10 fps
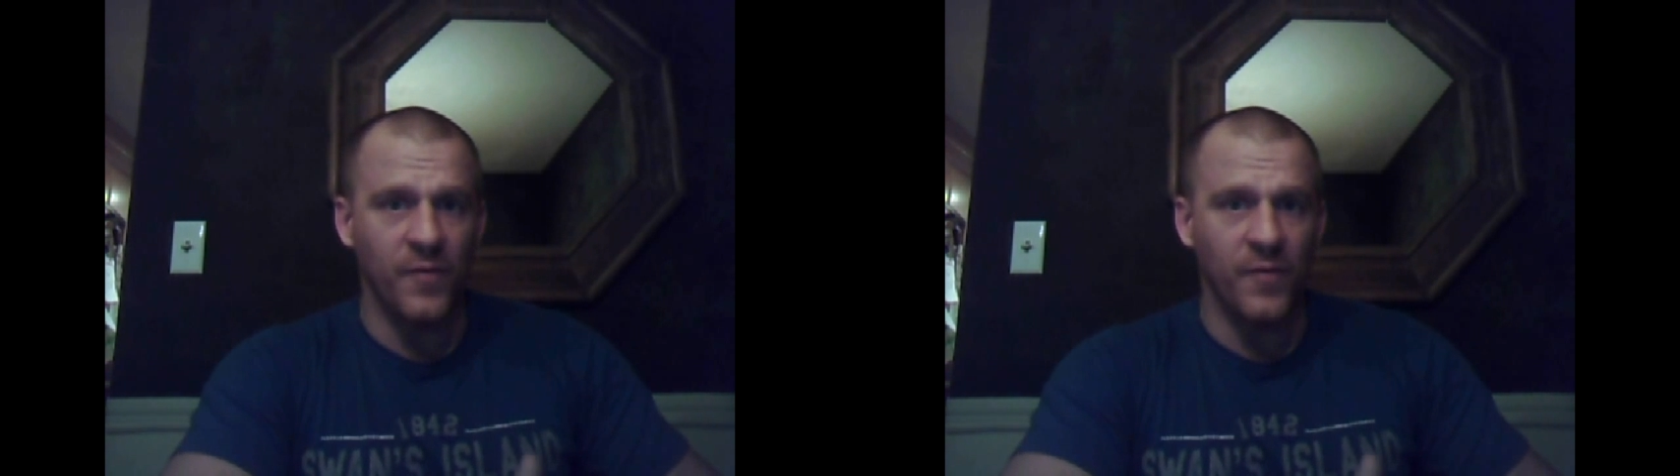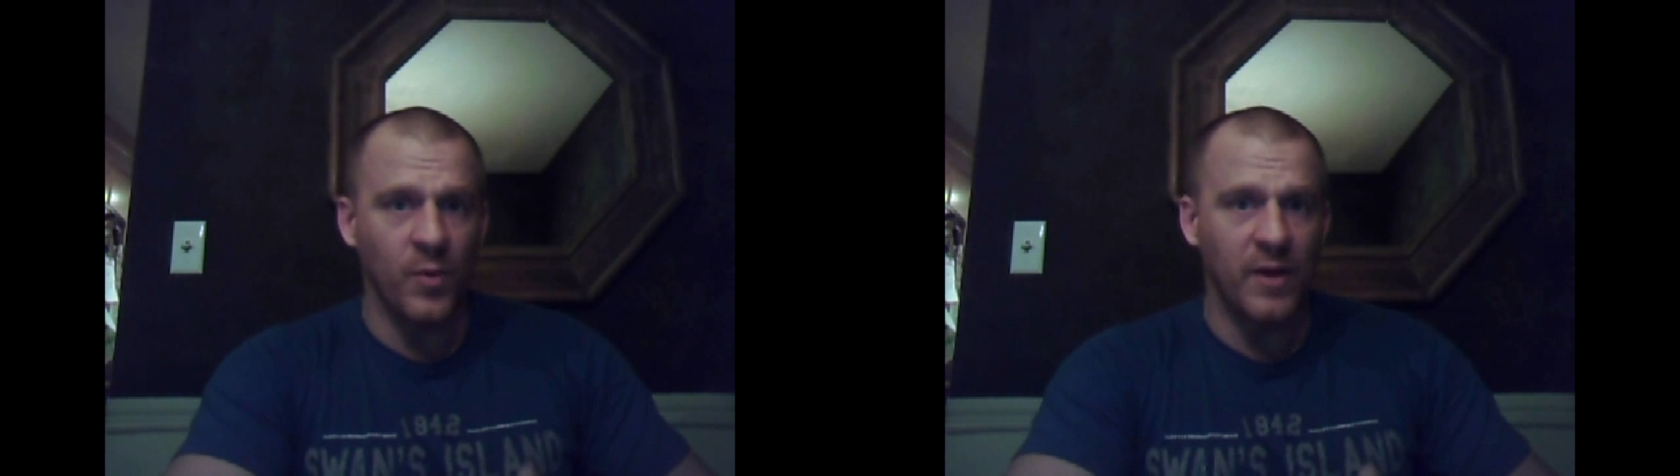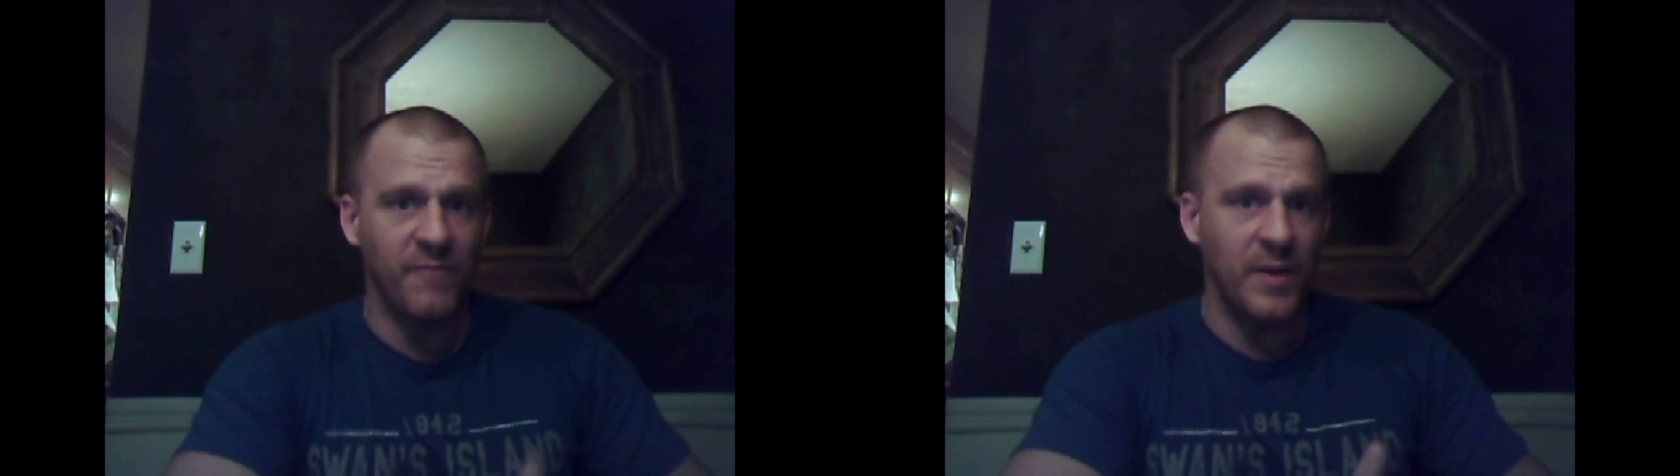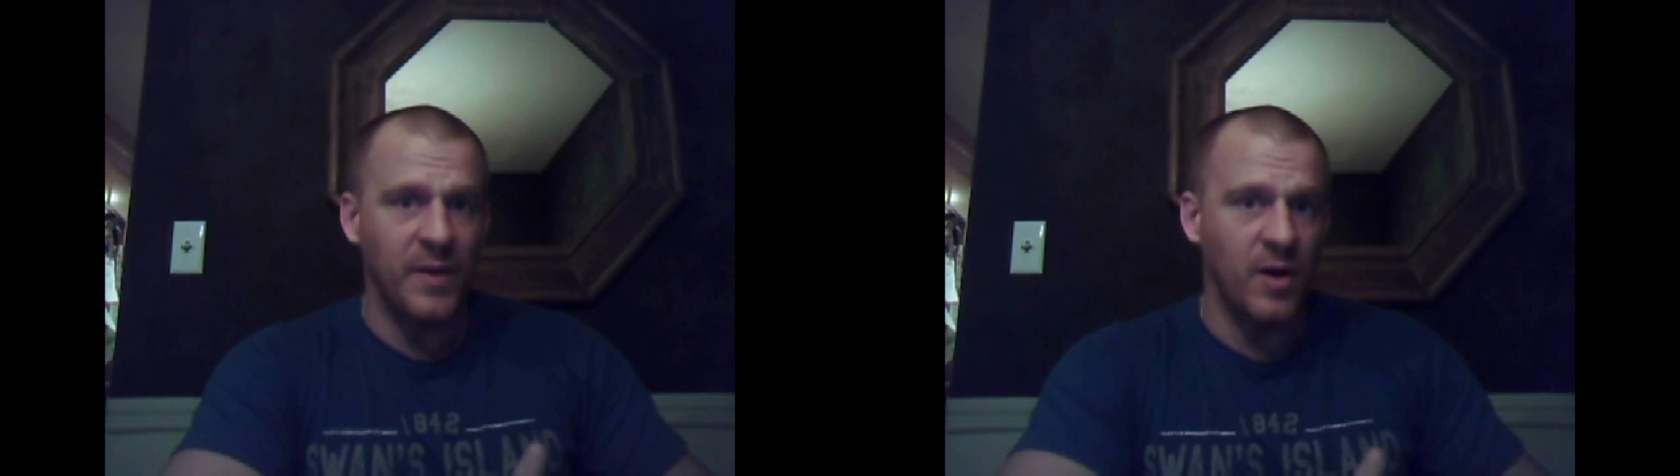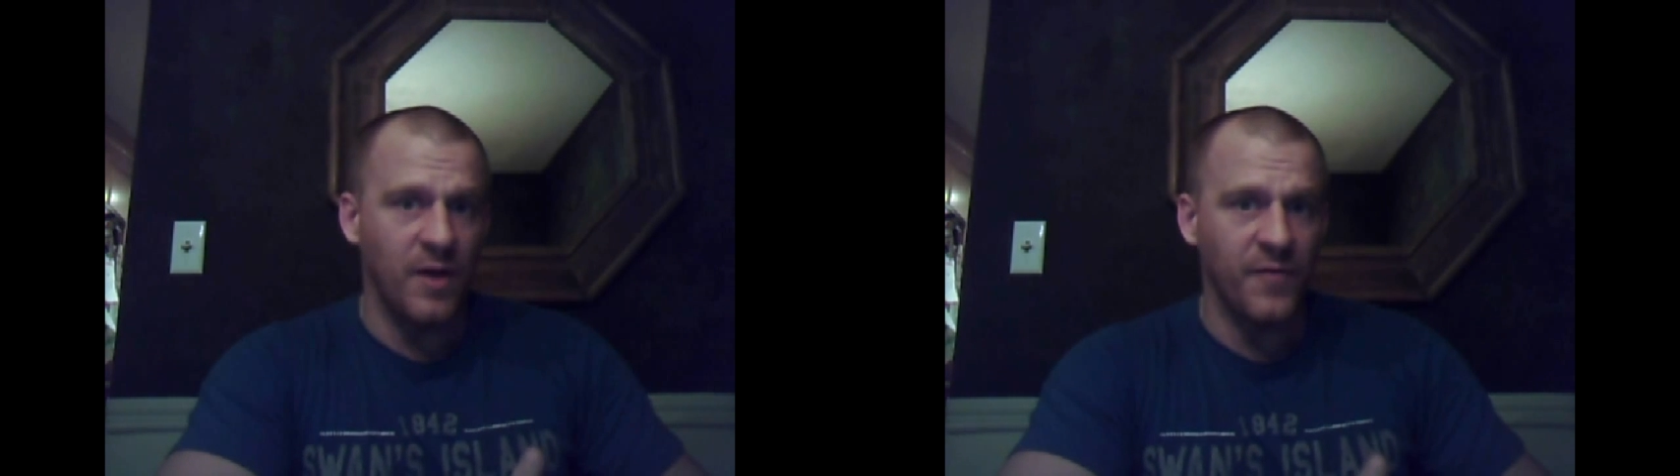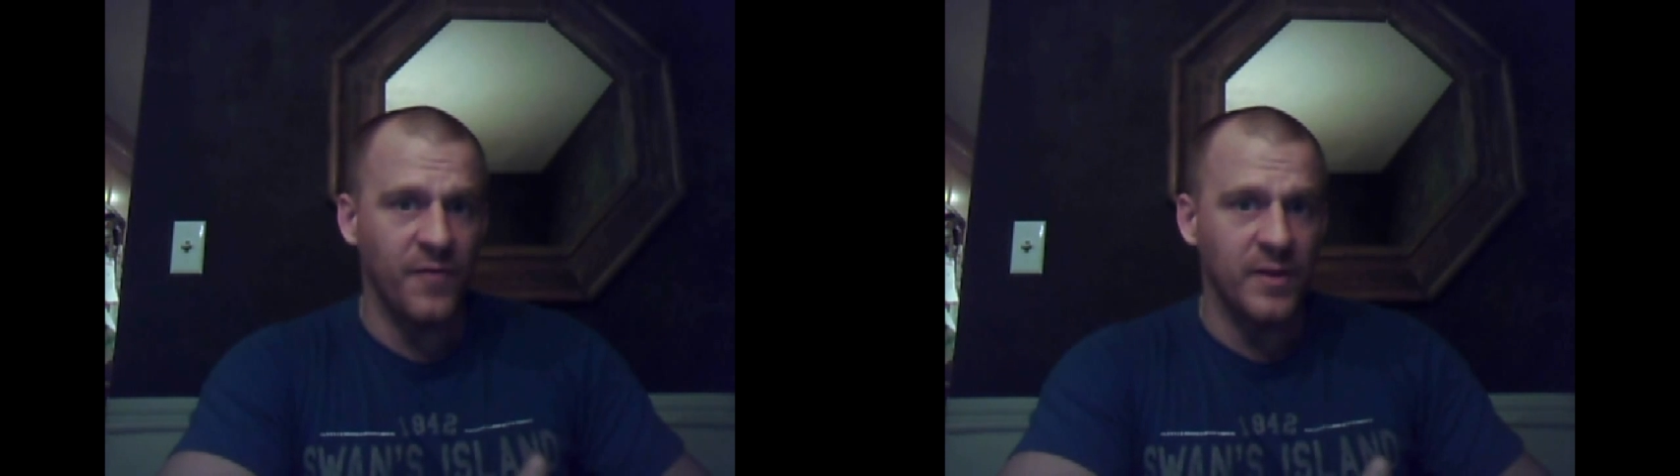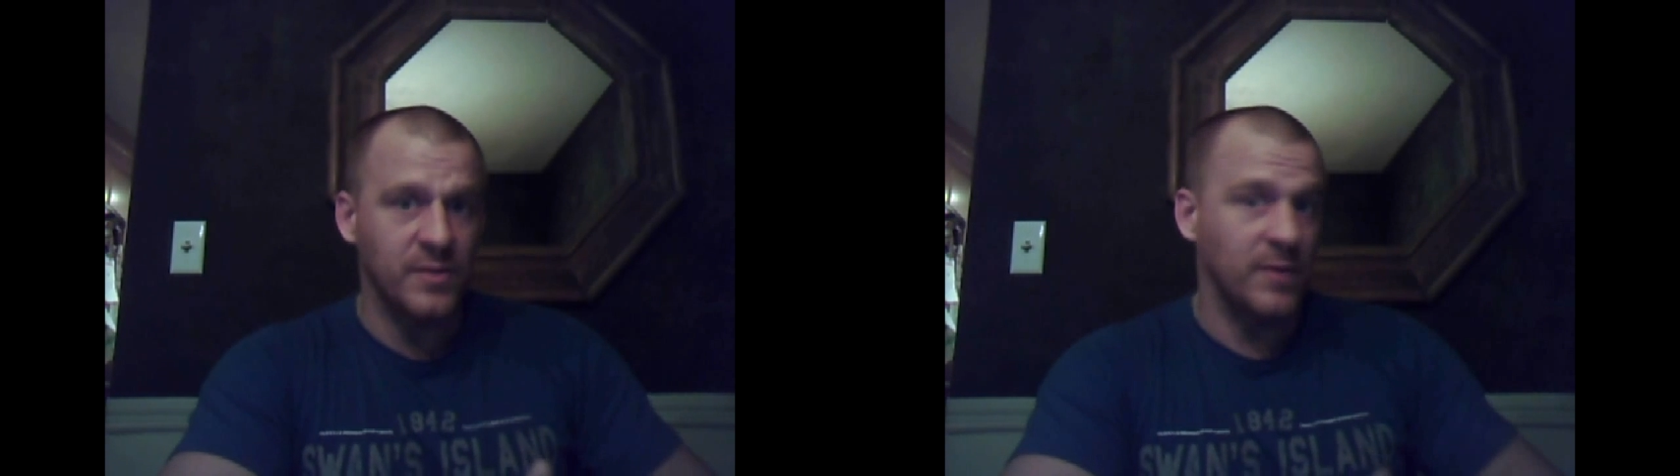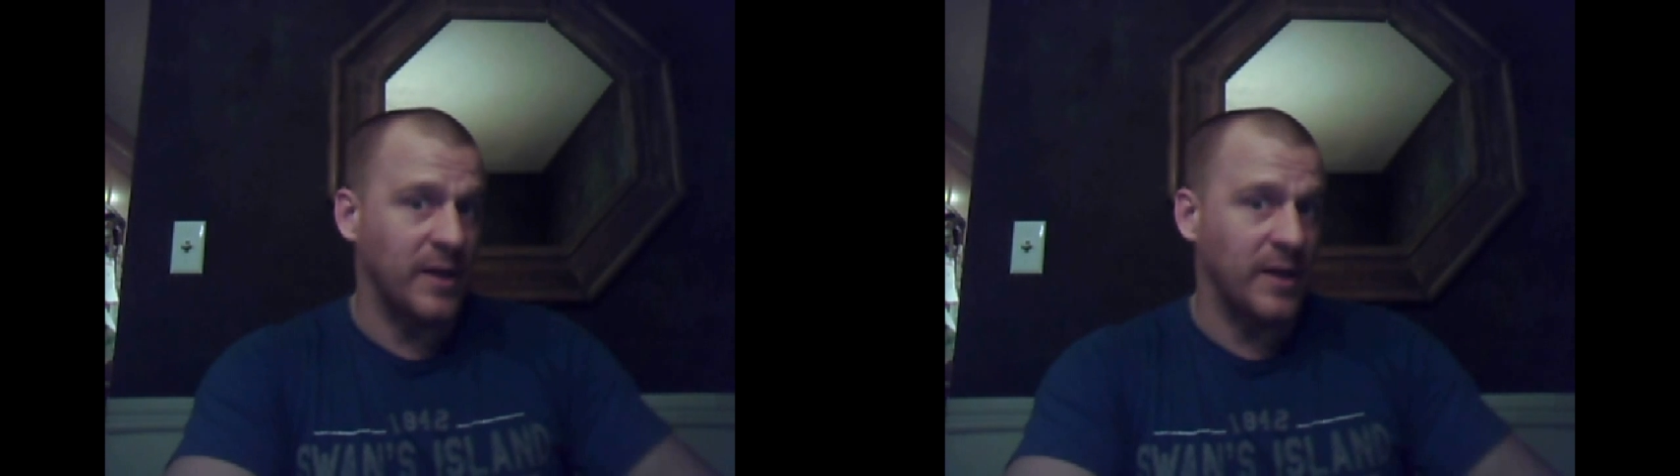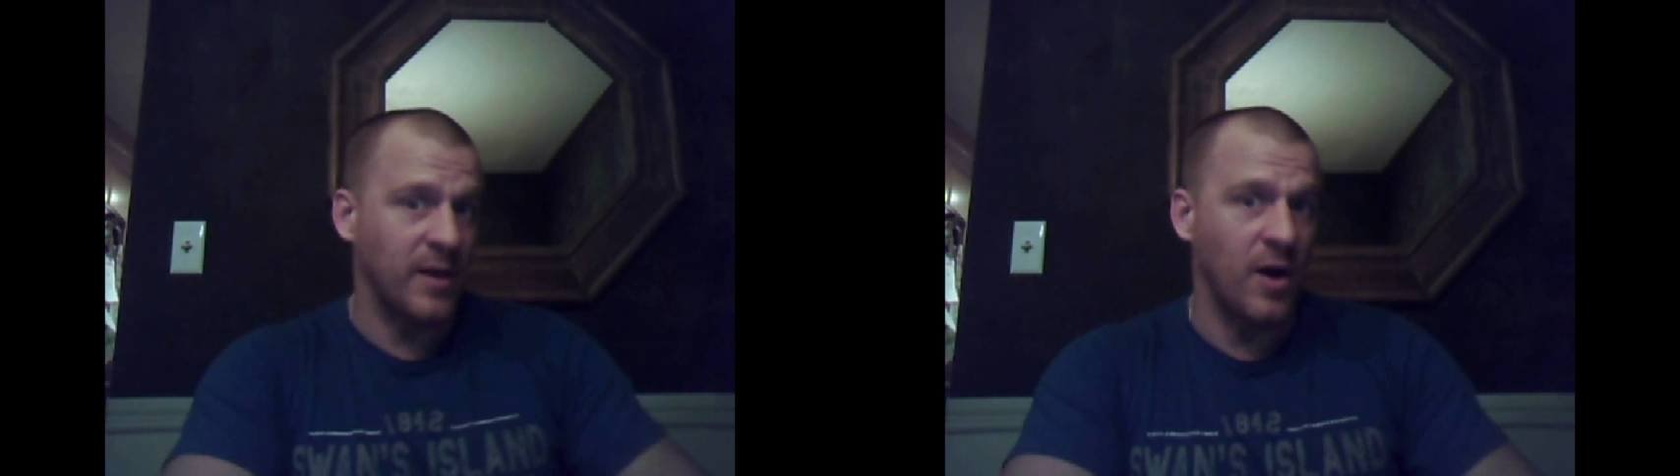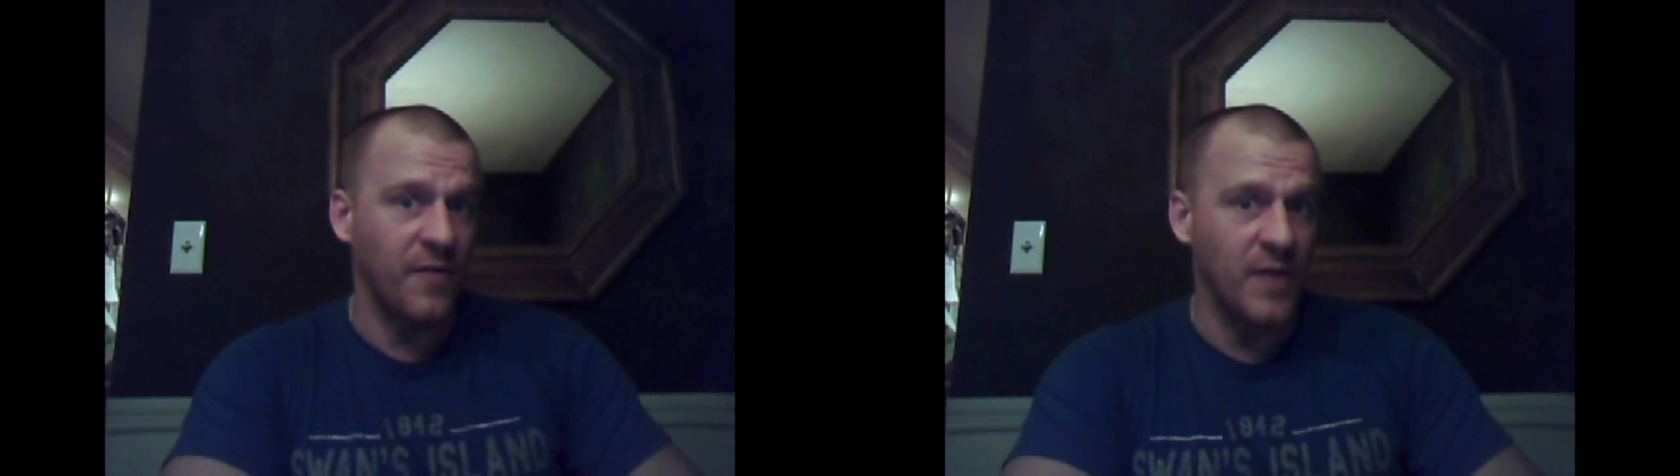for what I've been offering to what I can
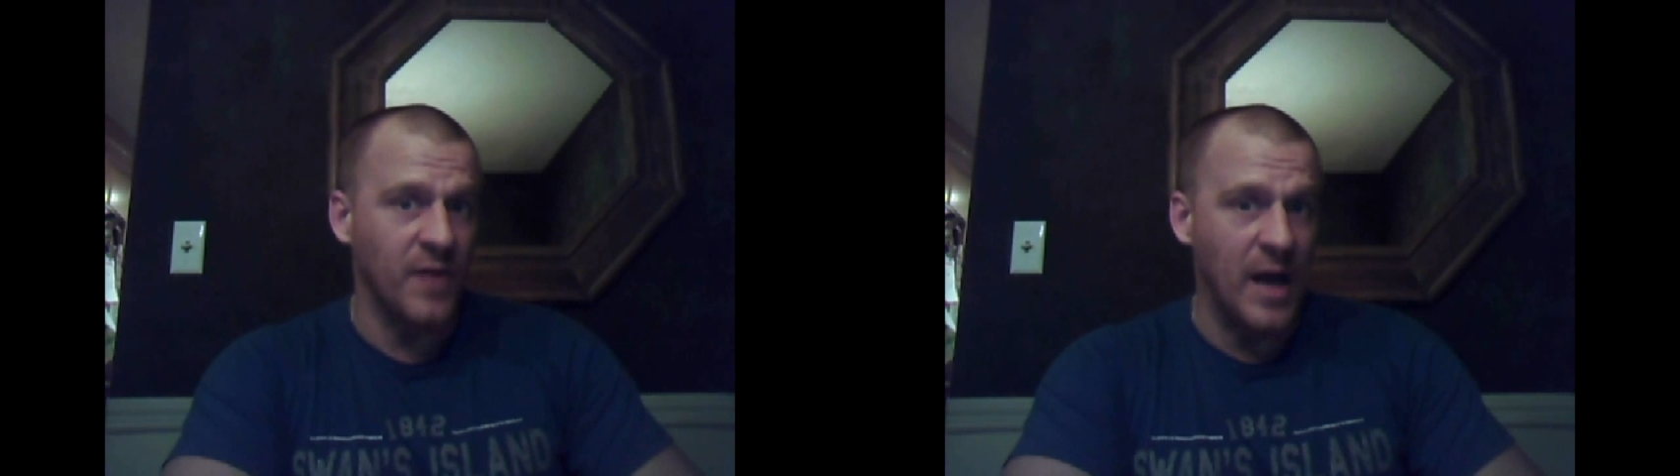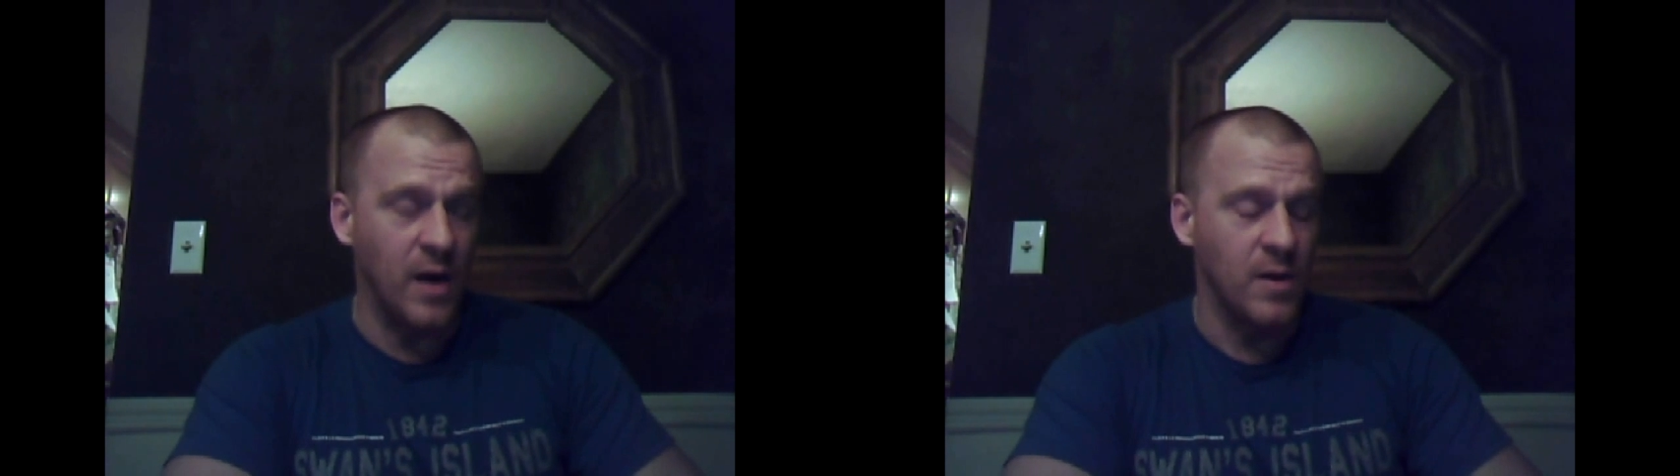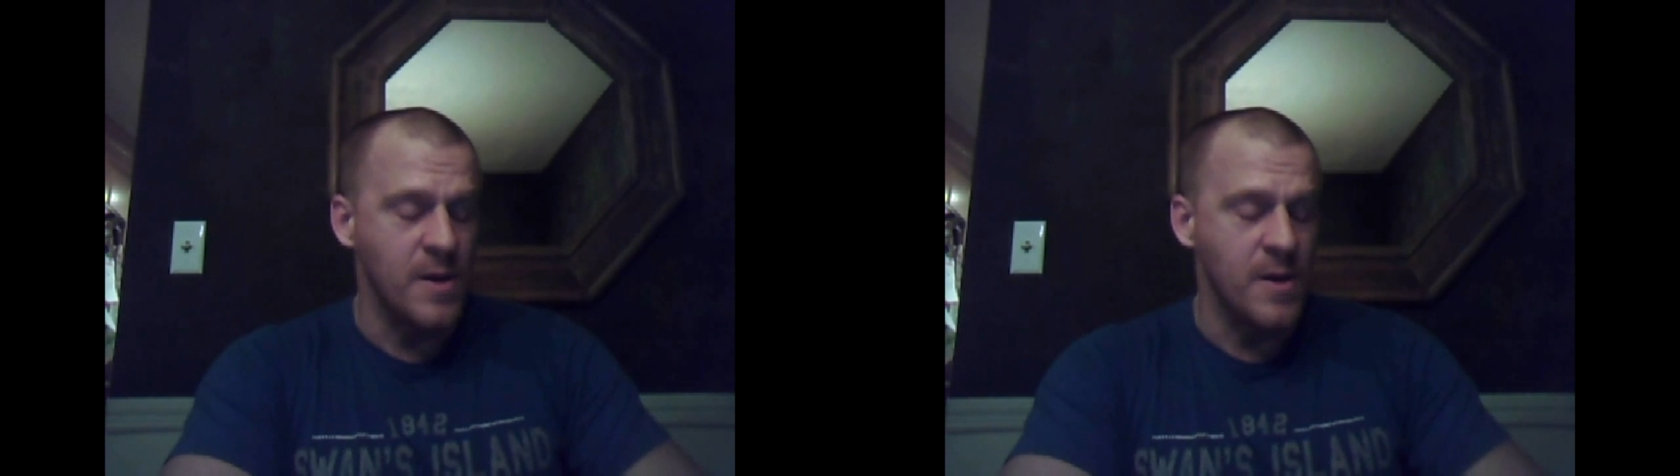offer now.